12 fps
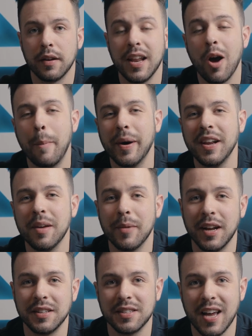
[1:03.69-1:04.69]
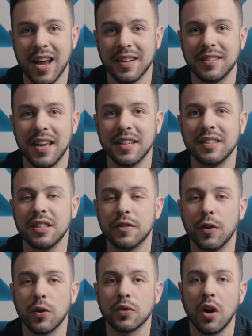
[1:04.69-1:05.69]
Now, a buddy of mine, Zach, takes these
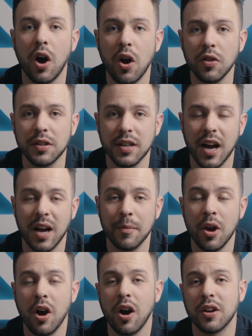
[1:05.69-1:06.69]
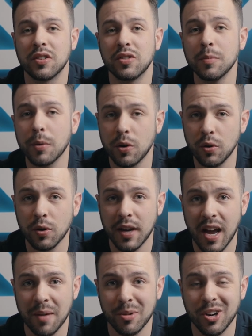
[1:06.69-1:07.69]
photos all the time on a super cool
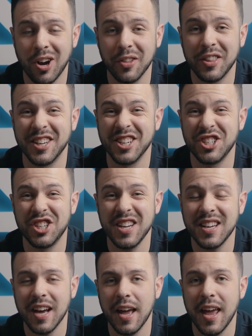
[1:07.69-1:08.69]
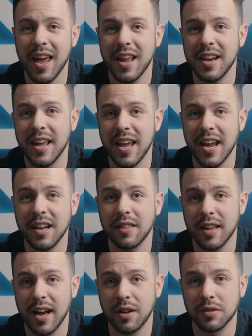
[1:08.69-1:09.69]
camera called the Nishika
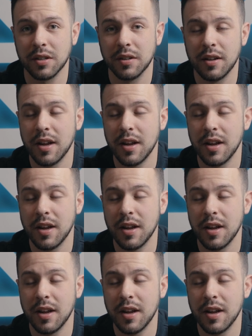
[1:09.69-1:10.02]
N8000.